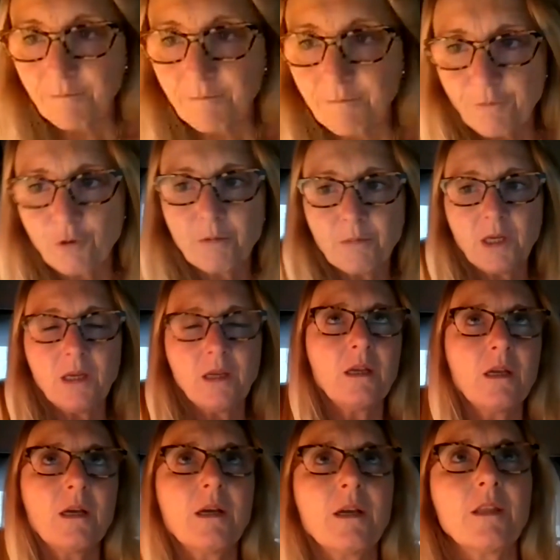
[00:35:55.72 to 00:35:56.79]
For
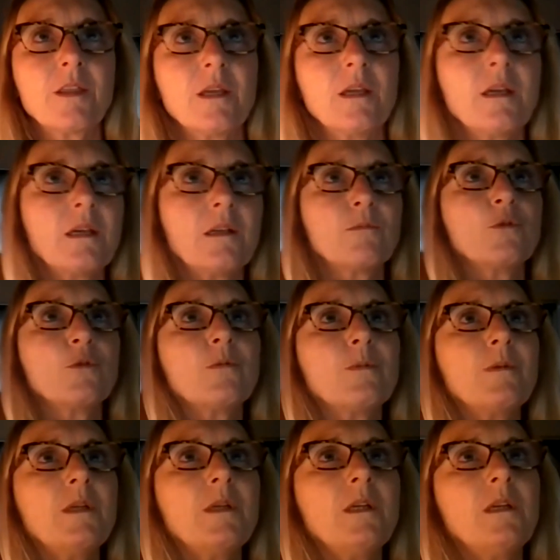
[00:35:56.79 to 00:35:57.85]
me, I think it would
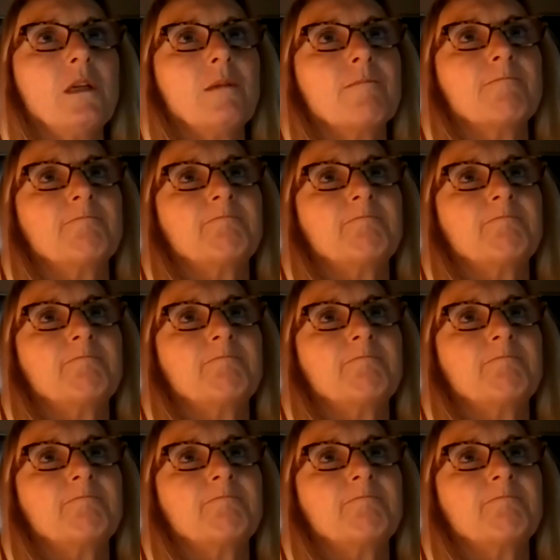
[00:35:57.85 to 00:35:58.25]
be